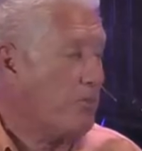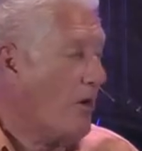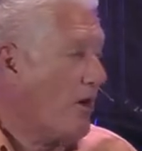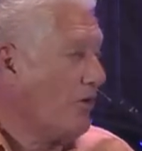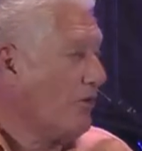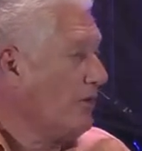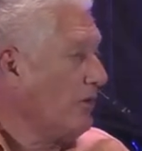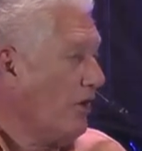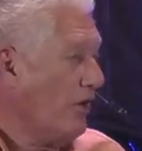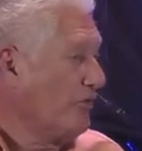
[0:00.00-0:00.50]

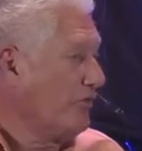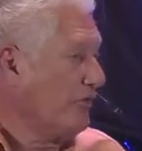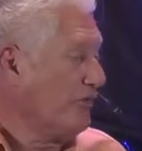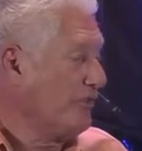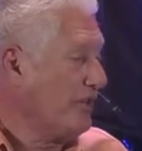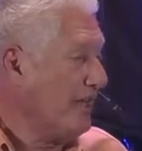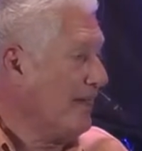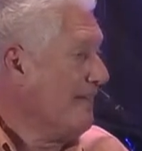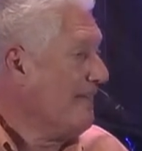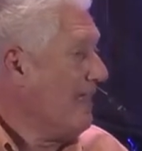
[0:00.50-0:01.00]
Paul could also
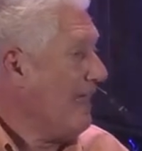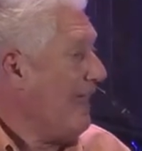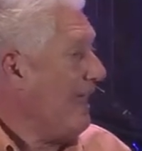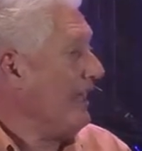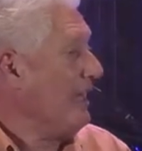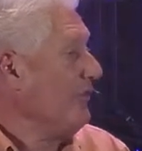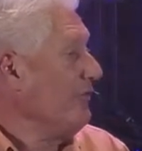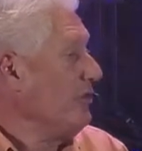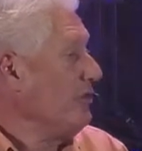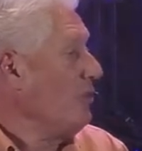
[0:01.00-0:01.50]
say,
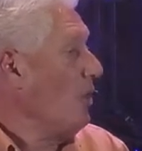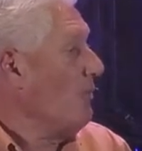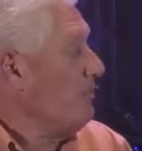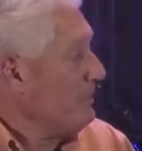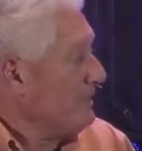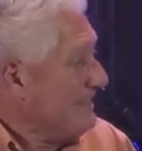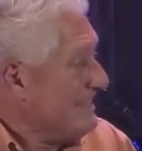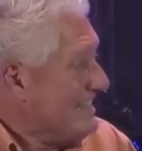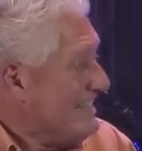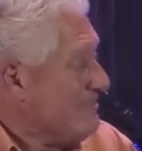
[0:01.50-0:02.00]
and if you don't
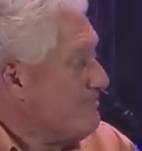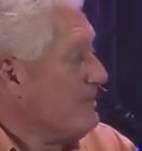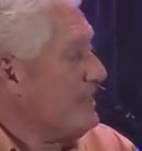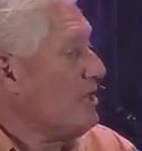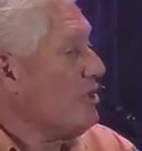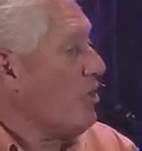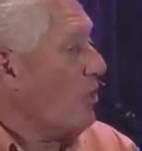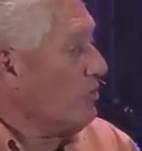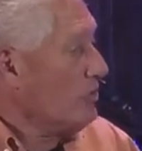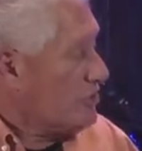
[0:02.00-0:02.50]
believe
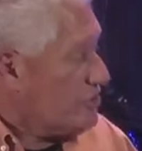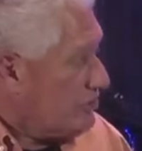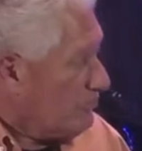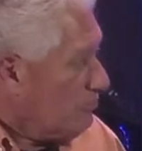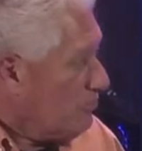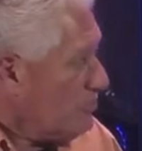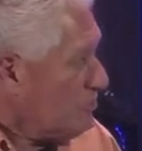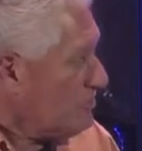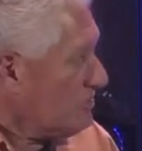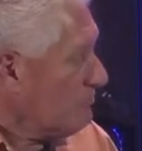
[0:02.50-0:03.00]
me, go to
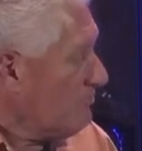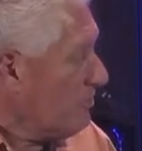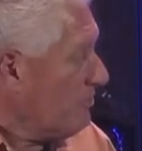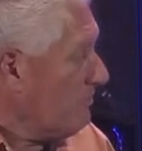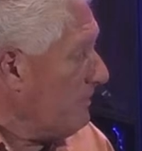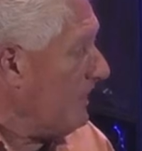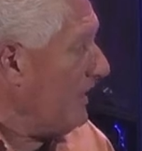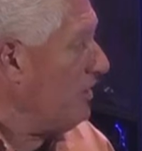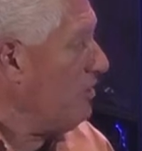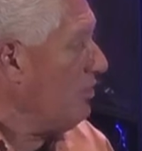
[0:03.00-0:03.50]
Jerusalem
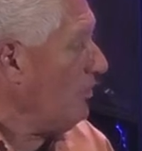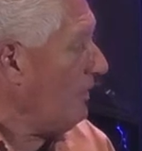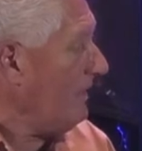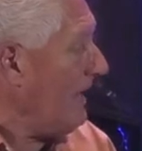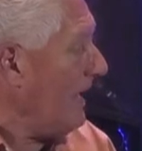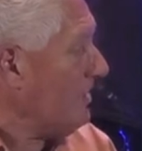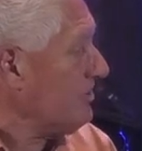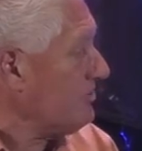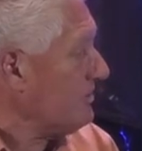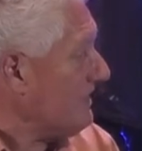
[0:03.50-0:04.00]
with me, and you can
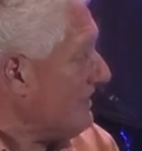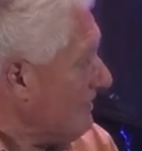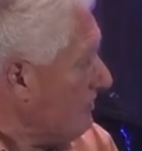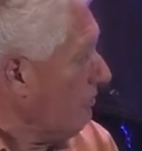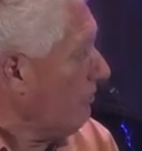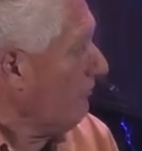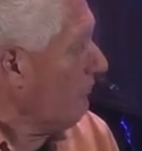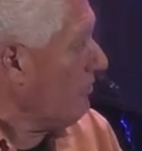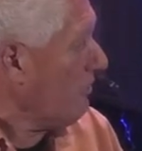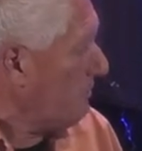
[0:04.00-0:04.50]
actually
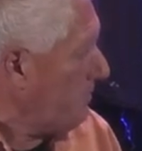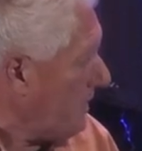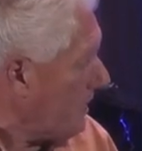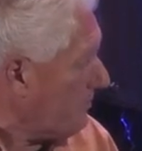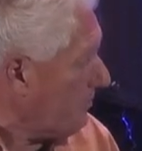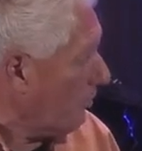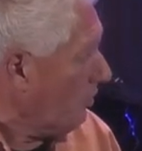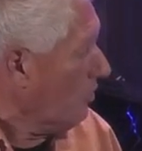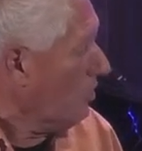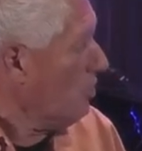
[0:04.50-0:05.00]
interview
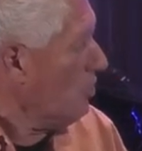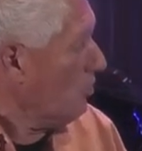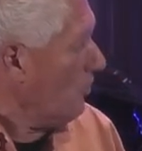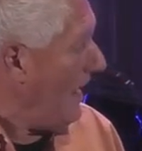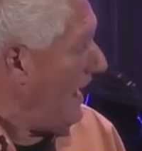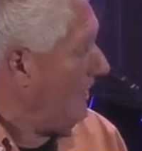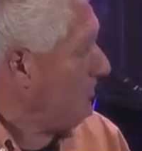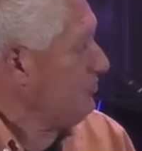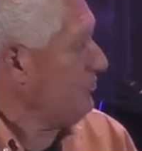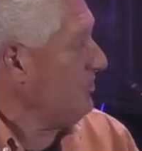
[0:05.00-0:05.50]
people
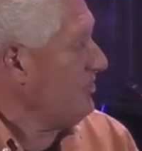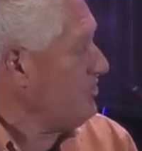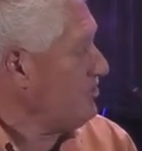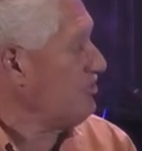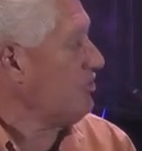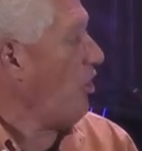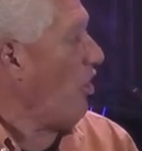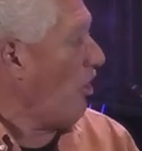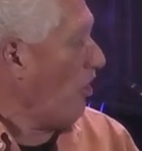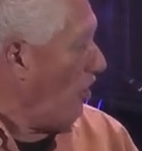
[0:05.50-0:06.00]
who actually
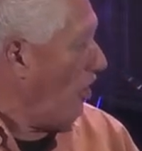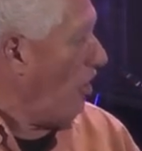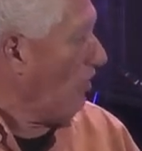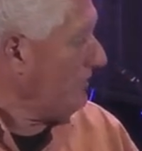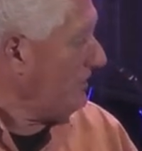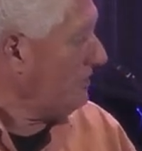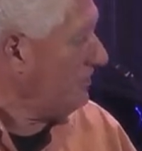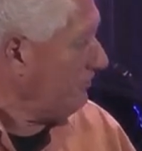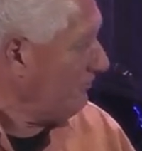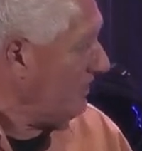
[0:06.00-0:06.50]
saw
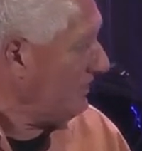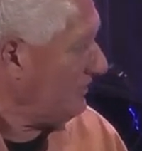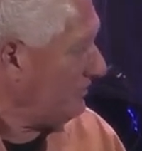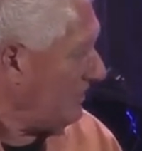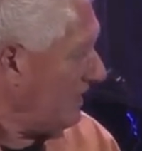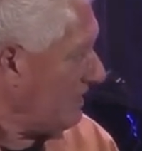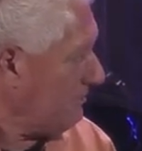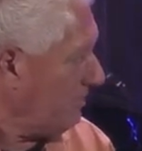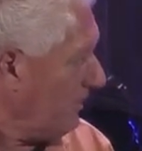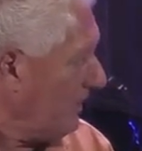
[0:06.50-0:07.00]
all these events
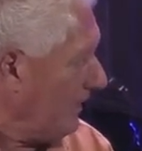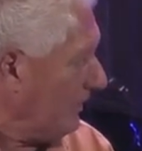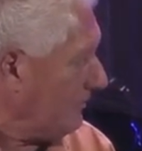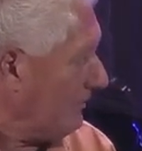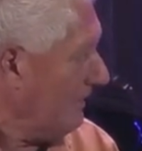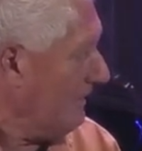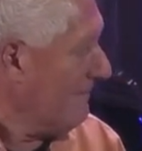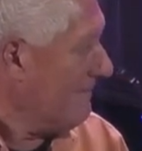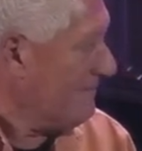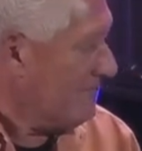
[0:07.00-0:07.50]
take place.
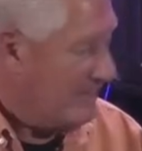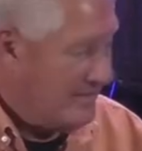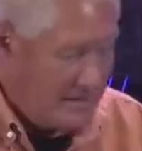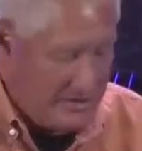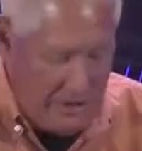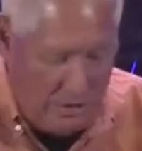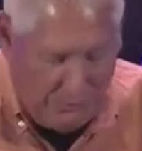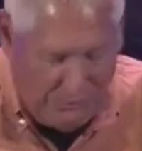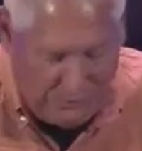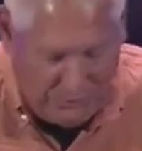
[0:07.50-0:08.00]

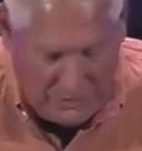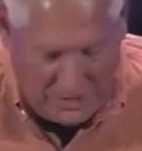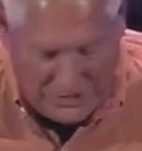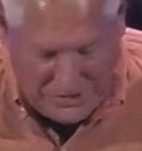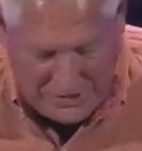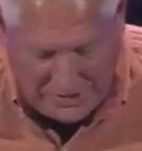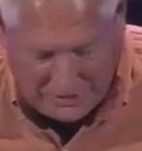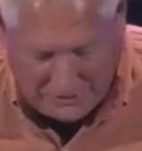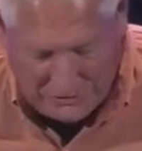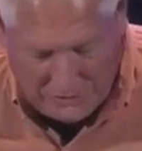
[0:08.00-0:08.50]
That's how
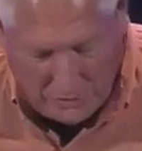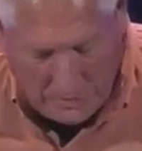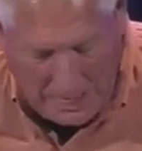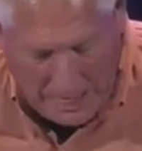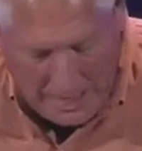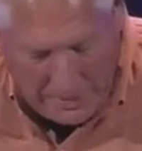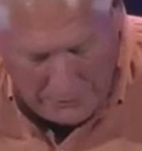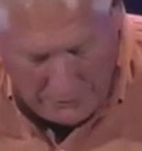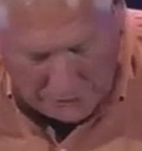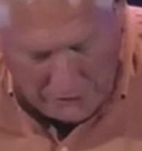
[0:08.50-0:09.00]
fresh it is. So
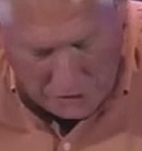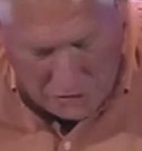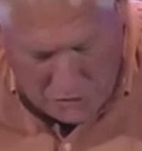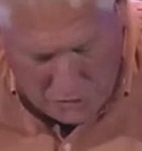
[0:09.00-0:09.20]
there's